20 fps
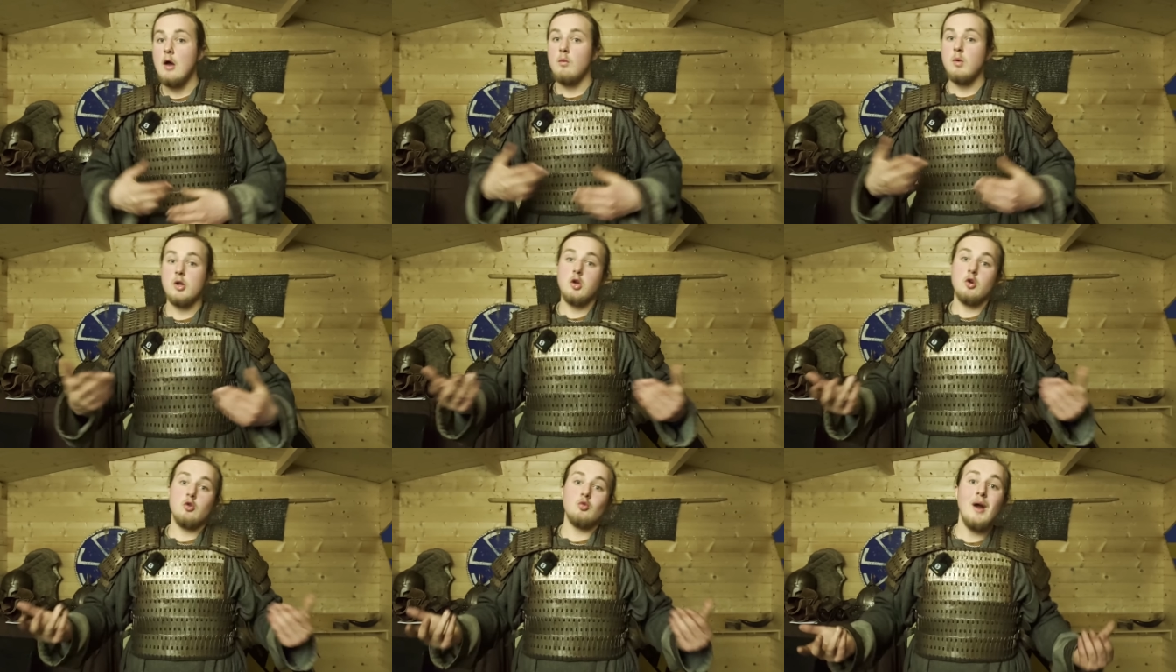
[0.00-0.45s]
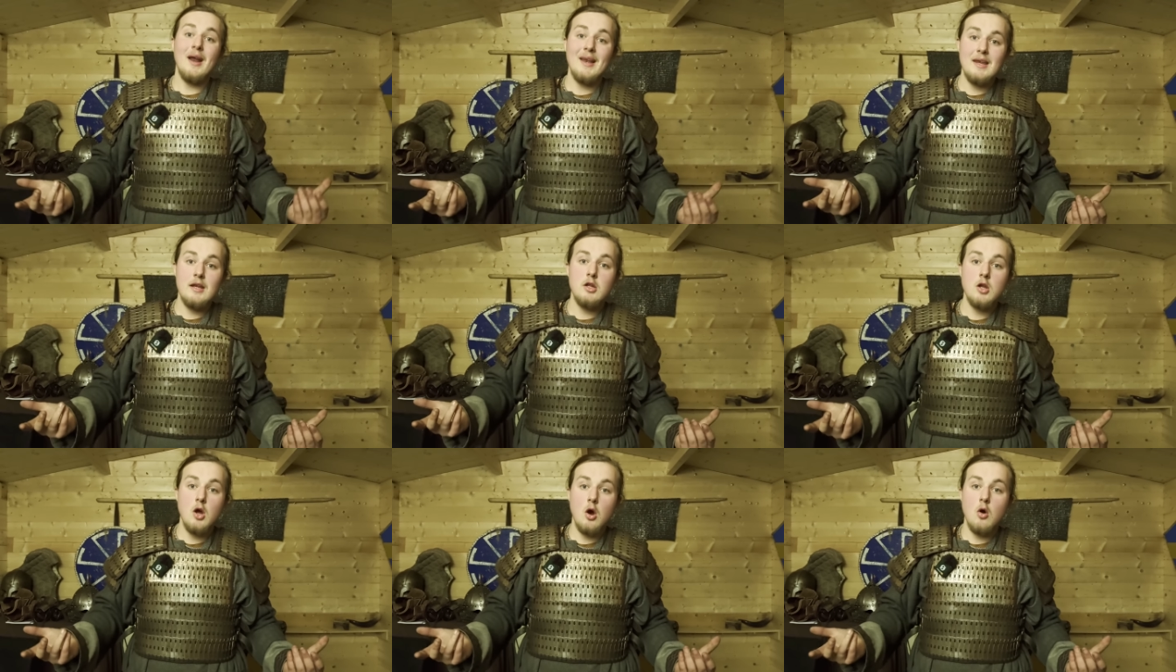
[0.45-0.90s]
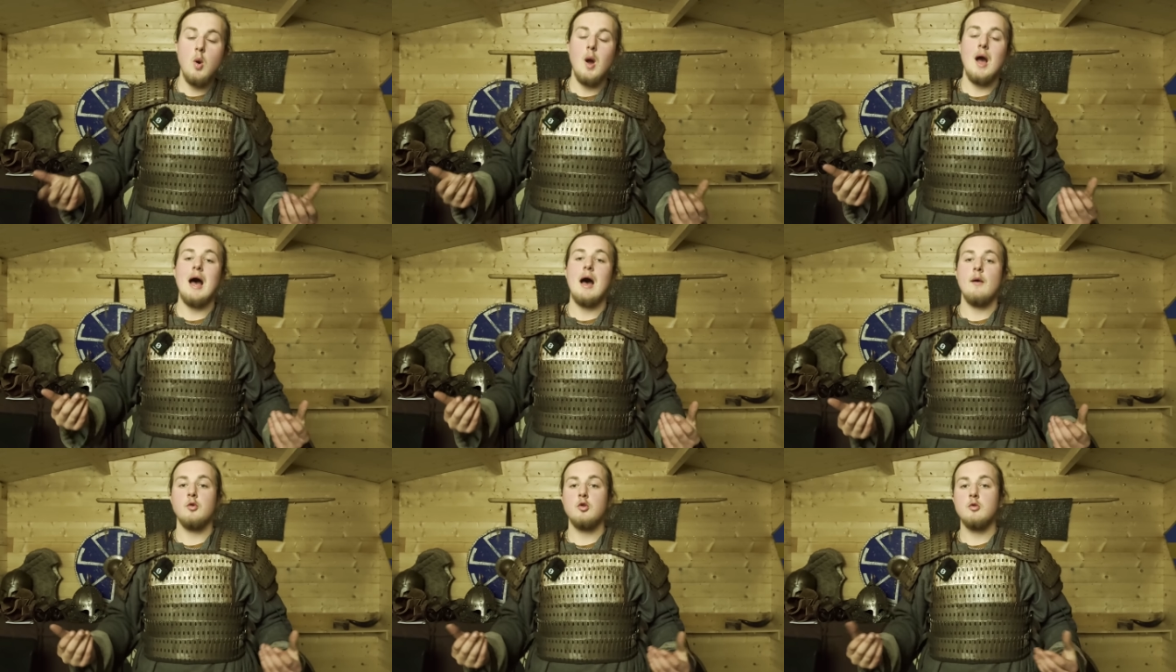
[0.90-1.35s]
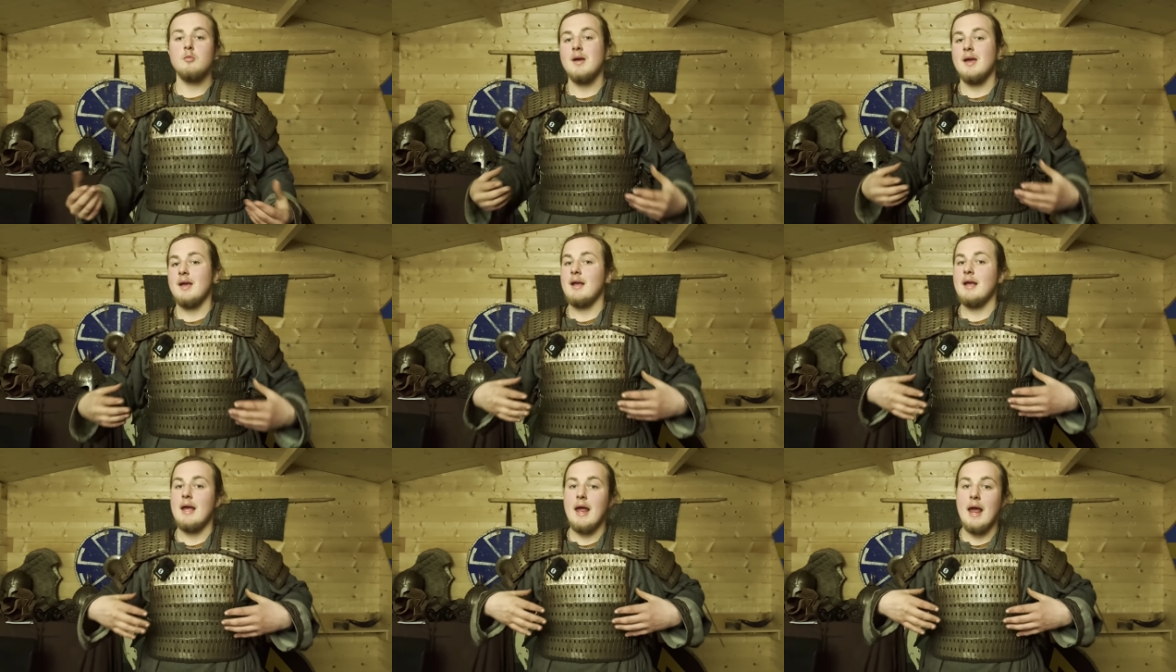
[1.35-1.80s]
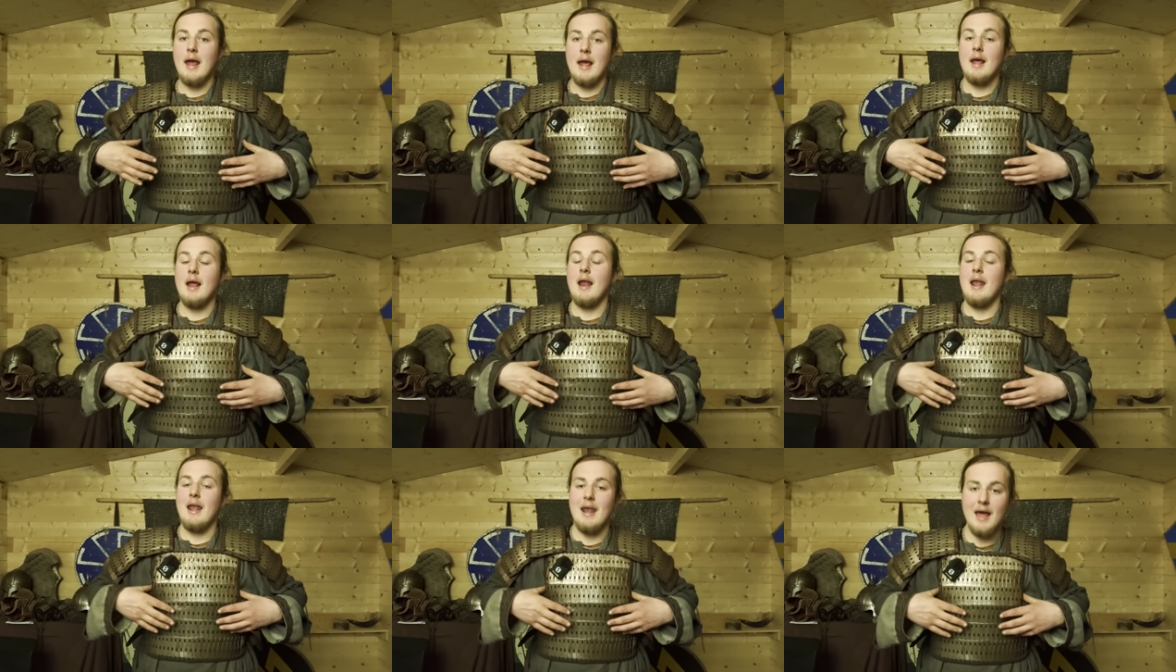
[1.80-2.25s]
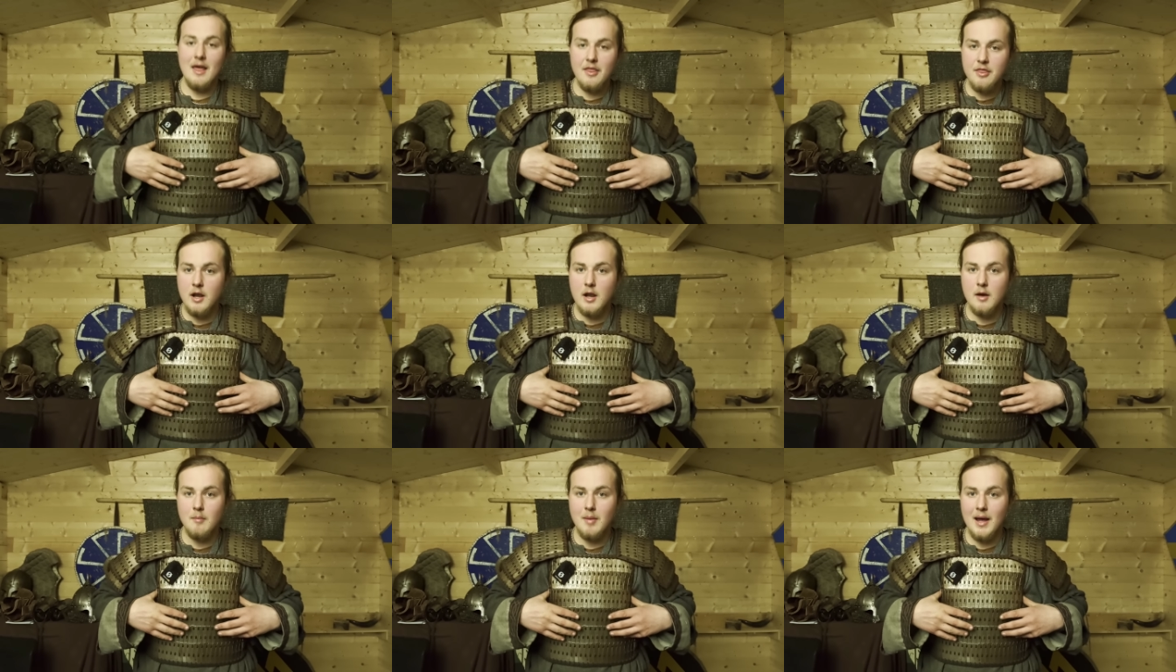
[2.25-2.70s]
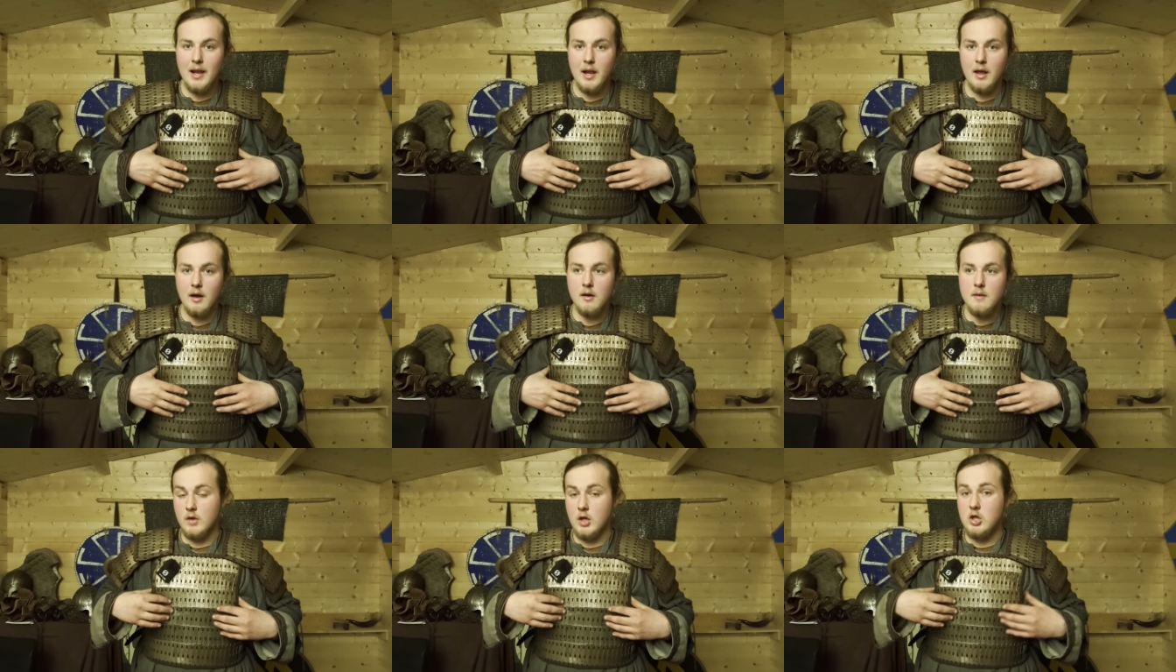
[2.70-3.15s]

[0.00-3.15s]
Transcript: well, you already know how to make a leather lamellar,